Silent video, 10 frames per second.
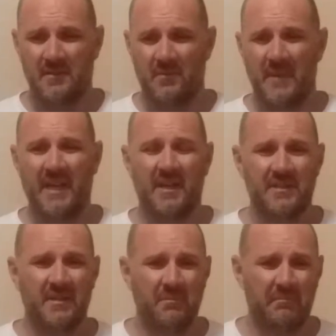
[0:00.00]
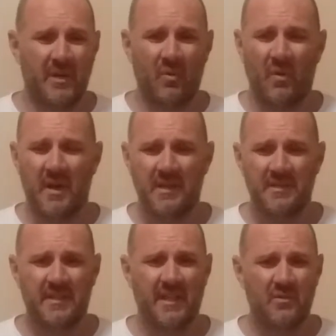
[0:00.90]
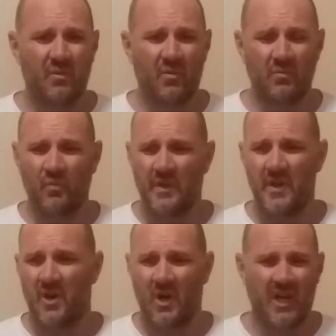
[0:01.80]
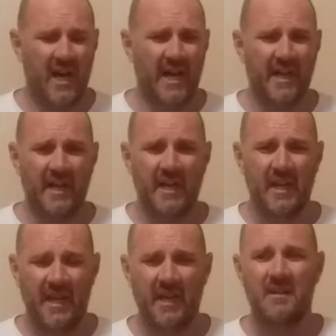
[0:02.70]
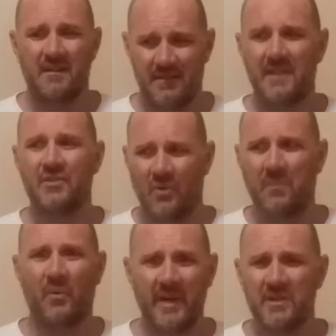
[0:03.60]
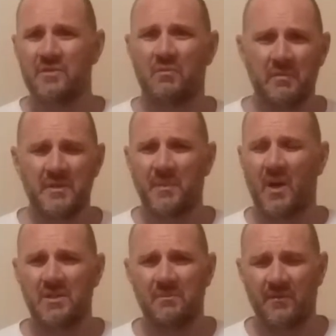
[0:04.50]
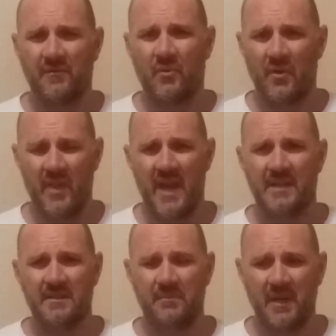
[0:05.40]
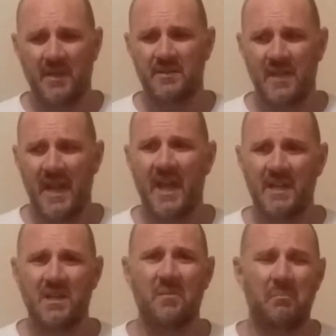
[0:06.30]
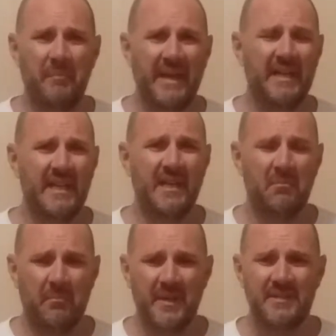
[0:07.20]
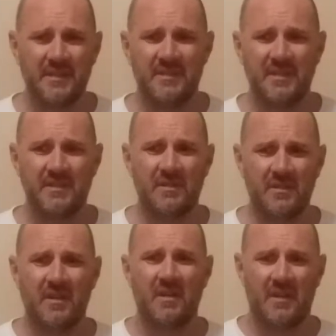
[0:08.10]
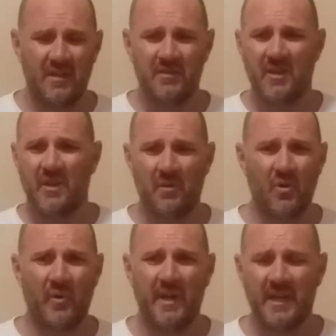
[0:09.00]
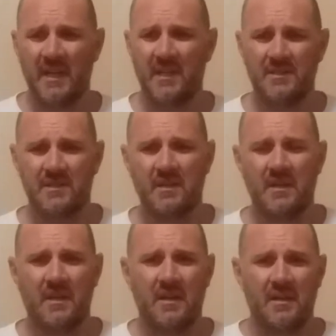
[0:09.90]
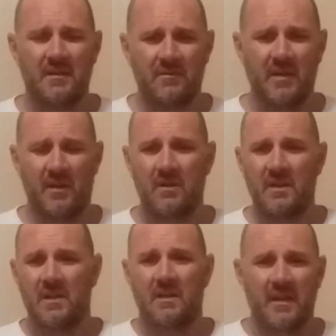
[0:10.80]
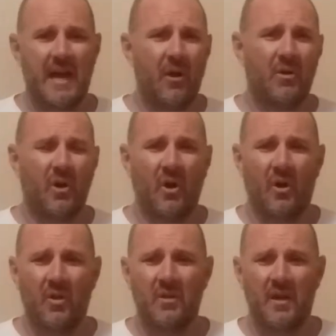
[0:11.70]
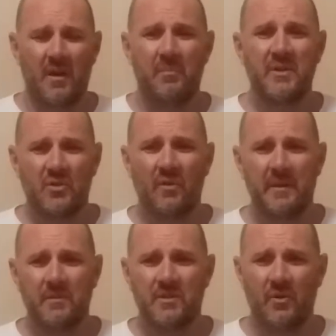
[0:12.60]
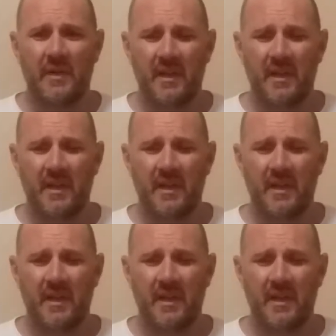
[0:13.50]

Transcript: making marijuana Schedule I narcotic, and these corporations were responsible for that because they had competing businesses that are going against, well, alcohol. Petroleum was going